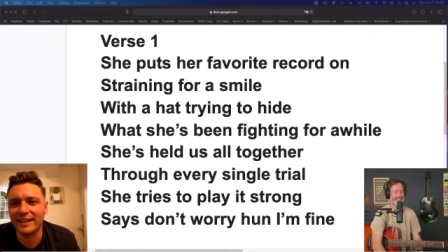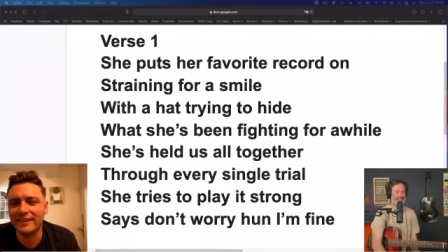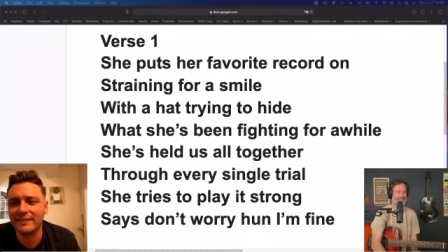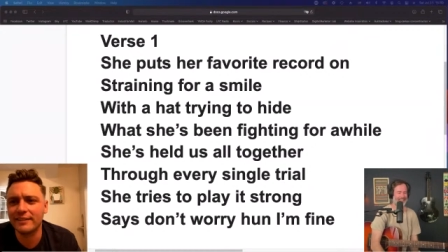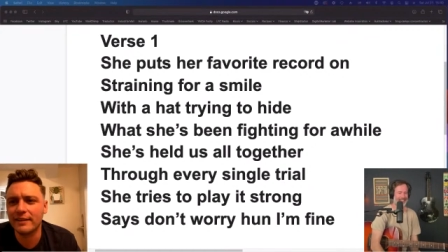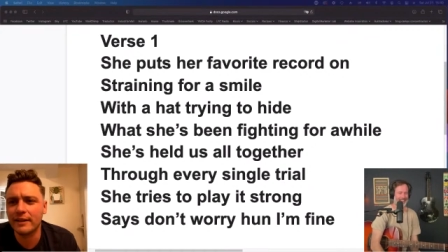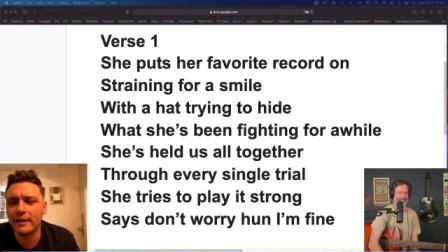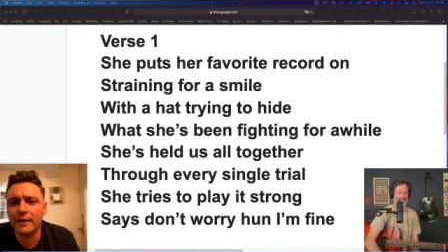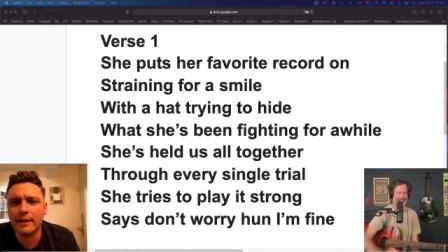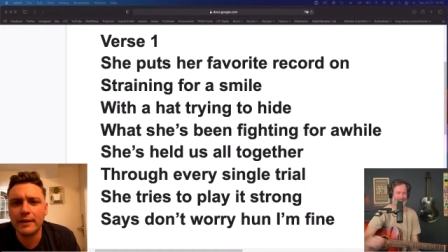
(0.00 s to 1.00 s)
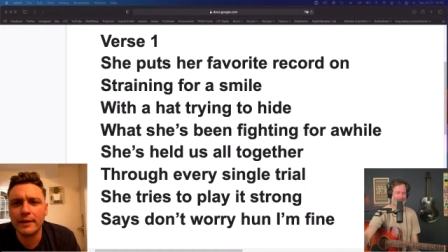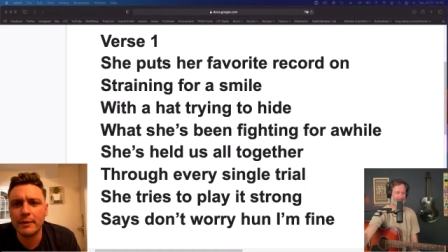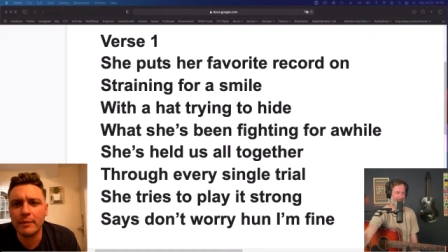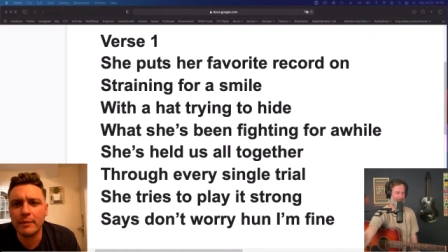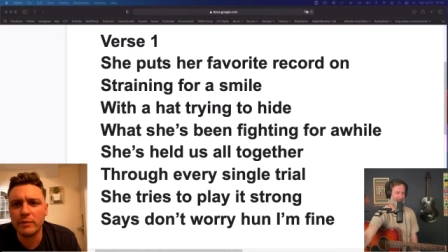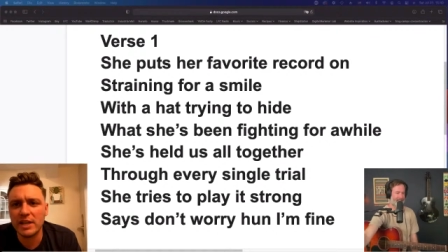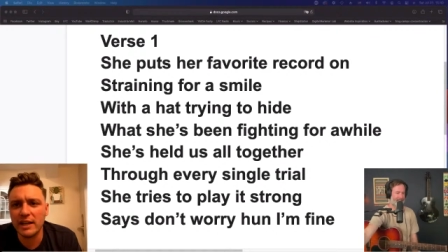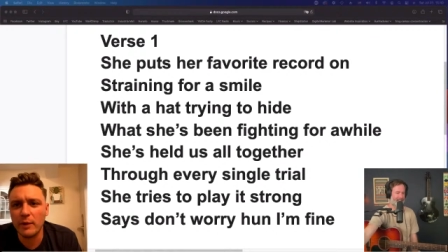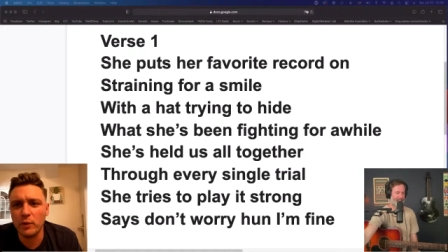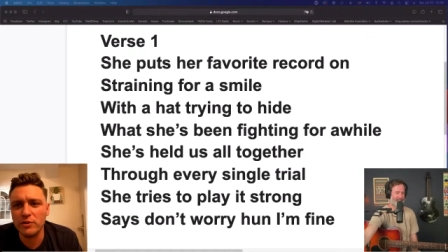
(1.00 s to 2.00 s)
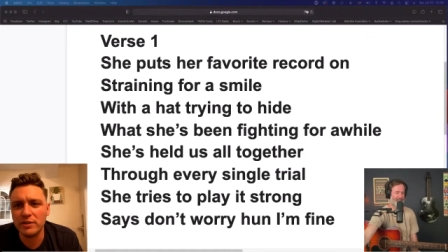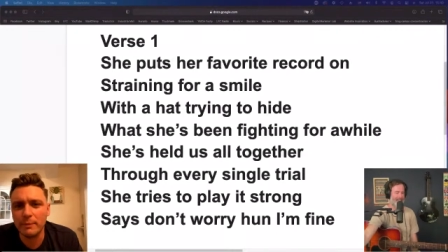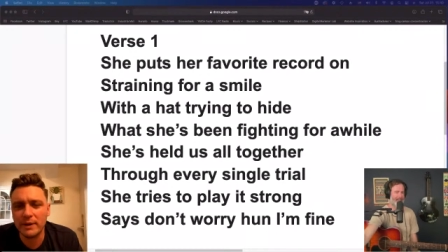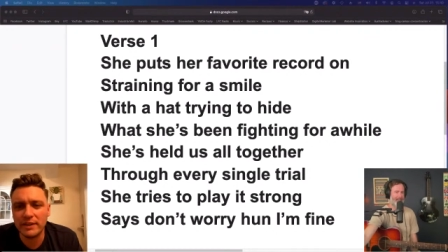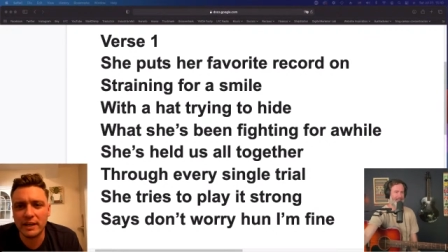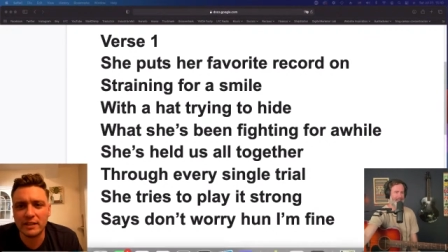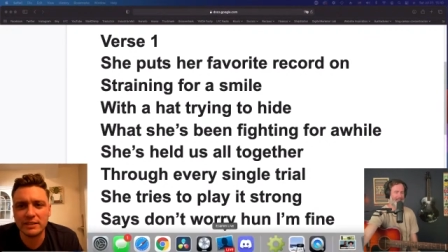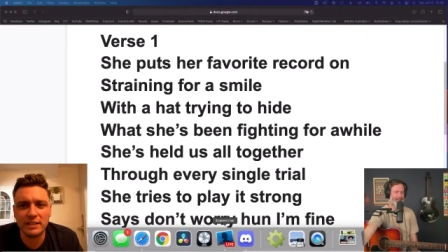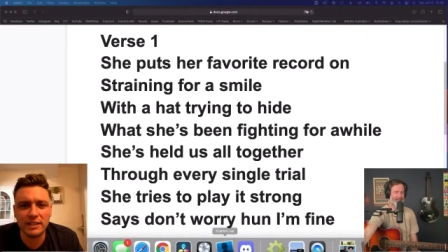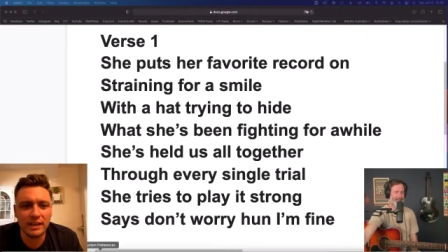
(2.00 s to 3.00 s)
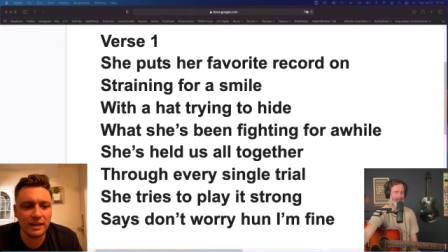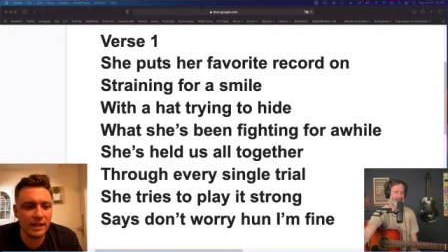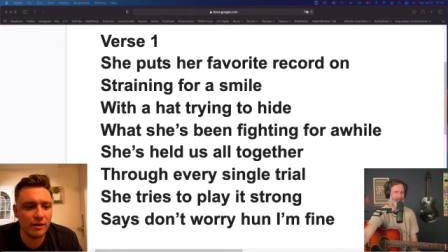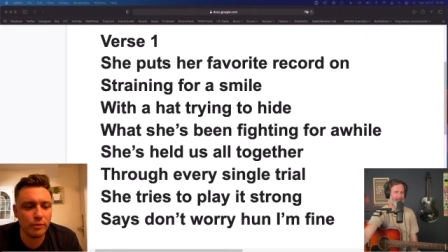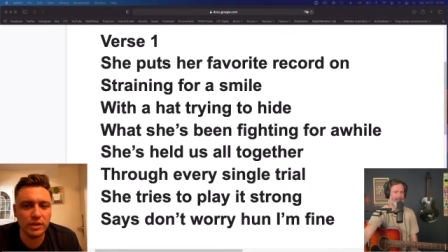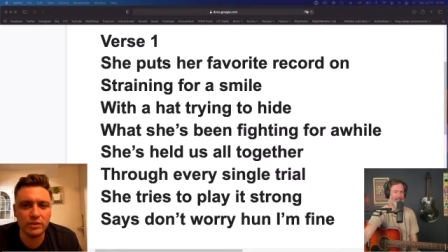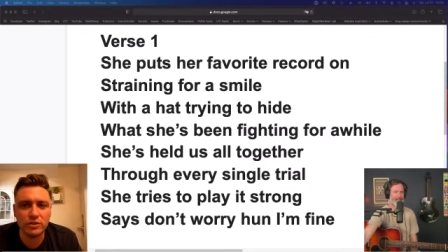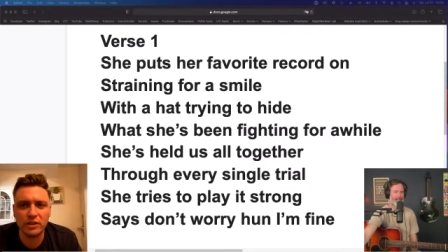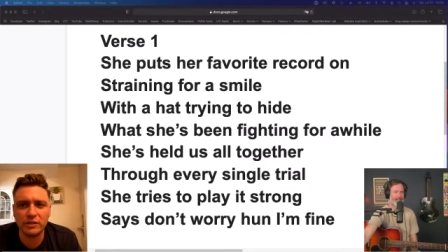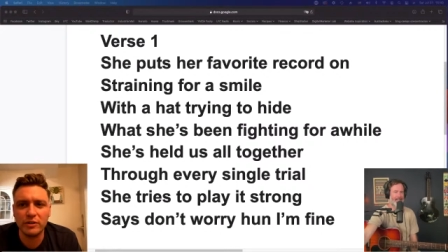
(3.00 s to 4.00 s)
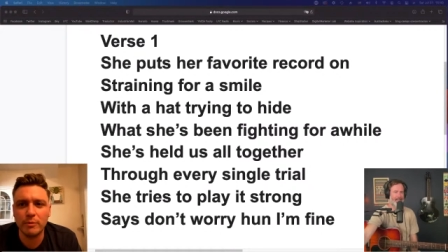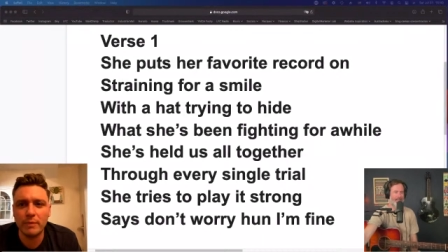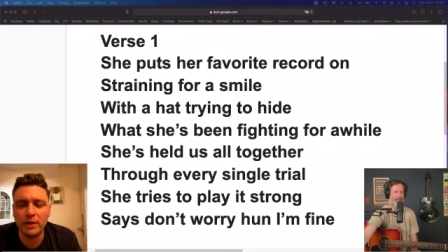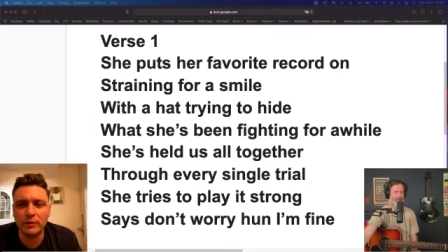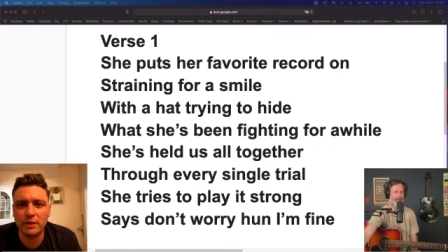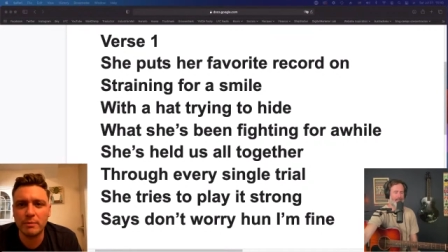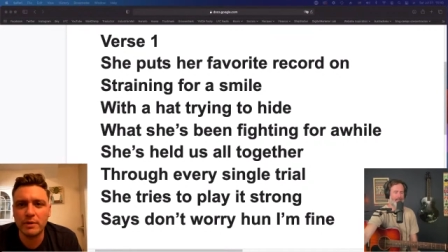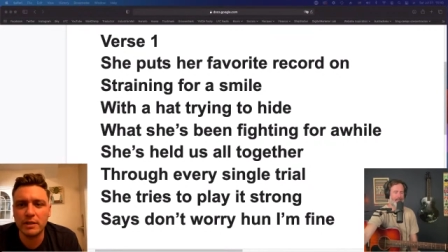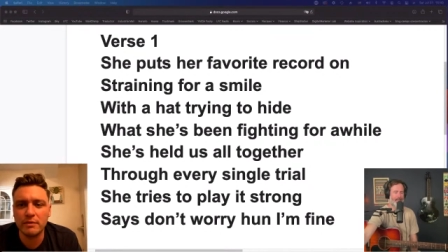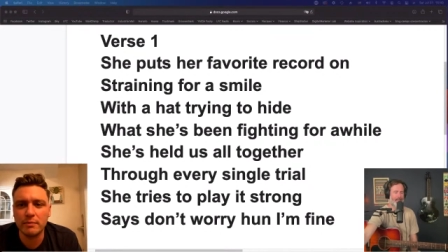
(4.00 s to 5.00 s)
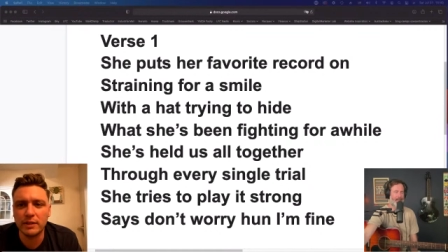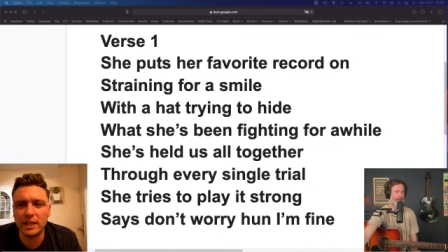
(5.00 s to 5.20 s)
that. What do you think about that? Because I think I kind of reconstructed your melody a bit, but